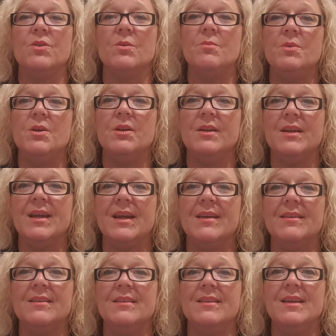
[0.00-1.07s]

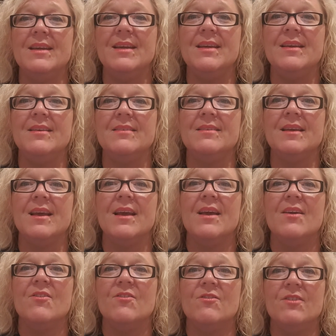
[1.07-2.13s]
communicated these
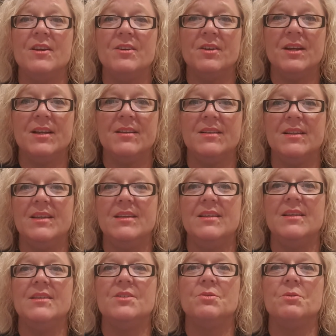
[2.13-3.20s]
very
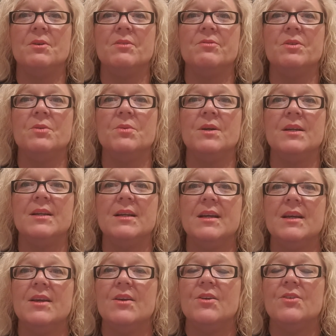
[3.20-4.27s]
clearly to everyone
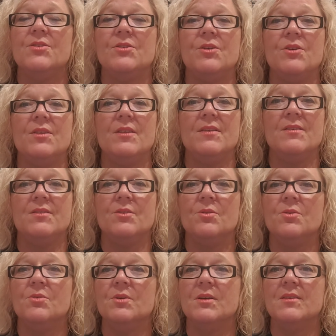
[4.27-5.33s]
so this
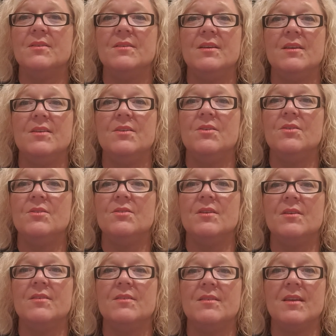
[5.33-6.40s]
all continues
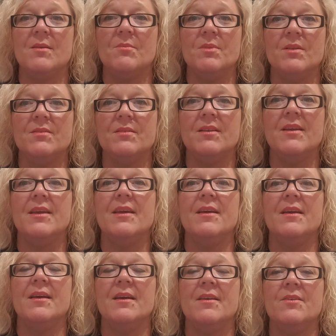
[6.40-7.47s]
as seamlessly
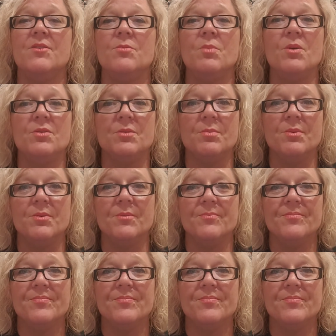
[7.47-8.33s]
as possible.